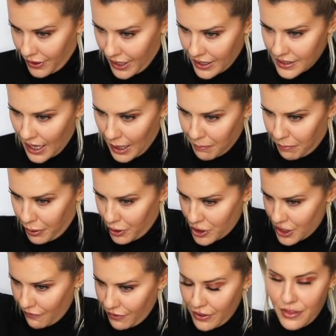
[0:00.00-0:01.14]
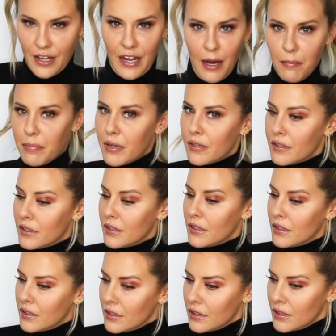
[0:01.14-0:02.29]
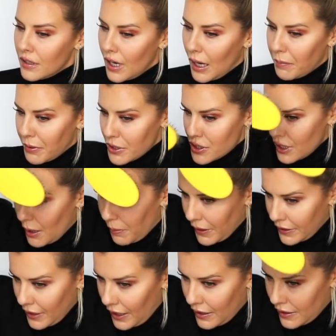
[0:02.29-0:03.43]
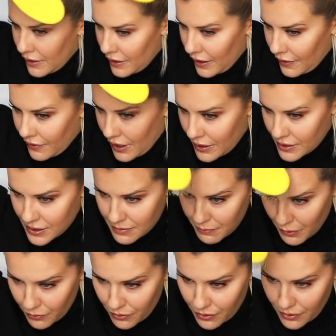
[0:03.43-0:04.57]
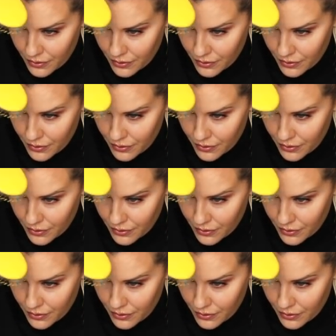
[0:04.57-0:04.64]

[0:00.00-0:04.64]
things, I push everything up. I push it up like that. and then I smooth.